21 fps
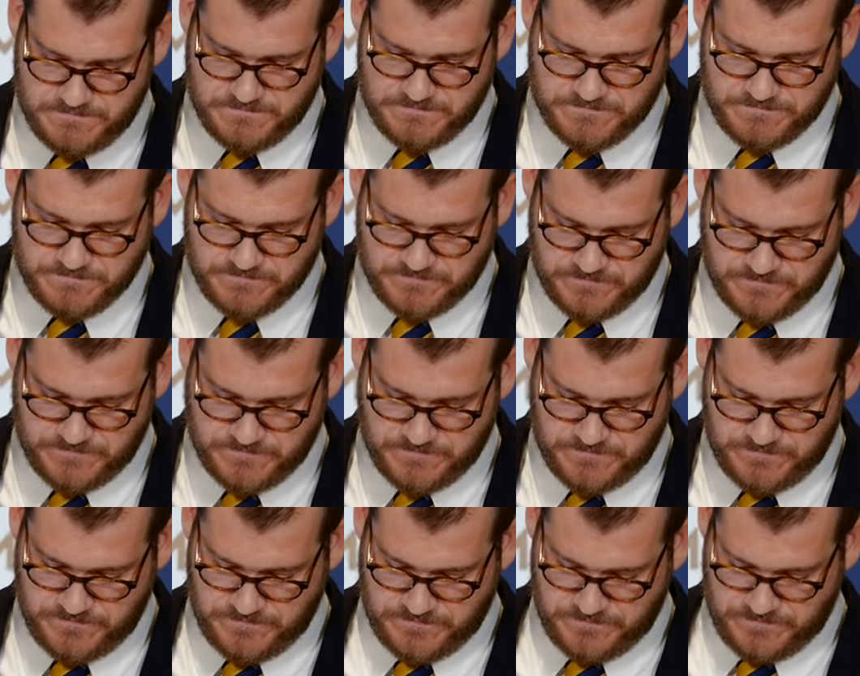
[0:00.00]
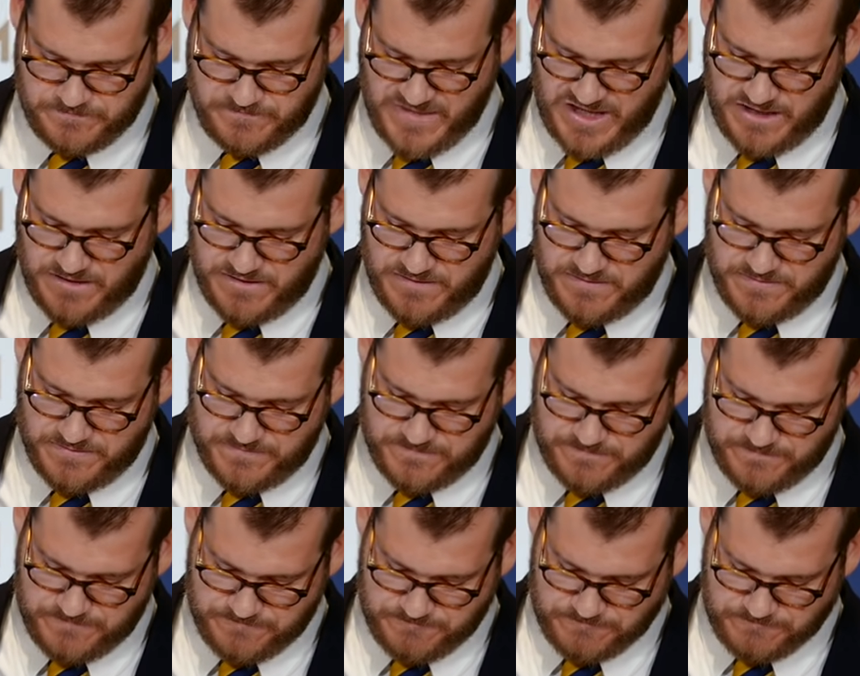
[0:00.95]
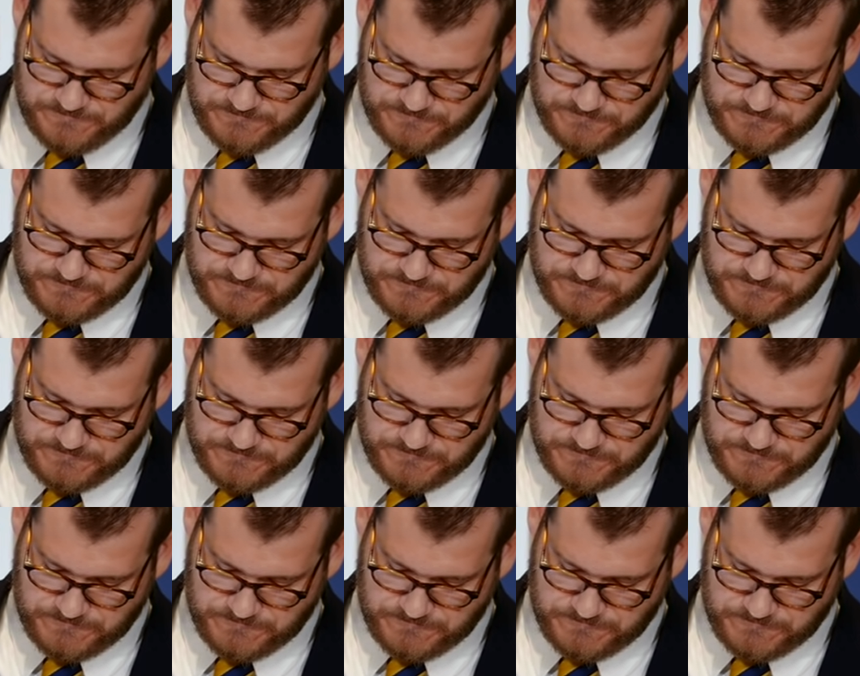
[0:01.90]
[no speech]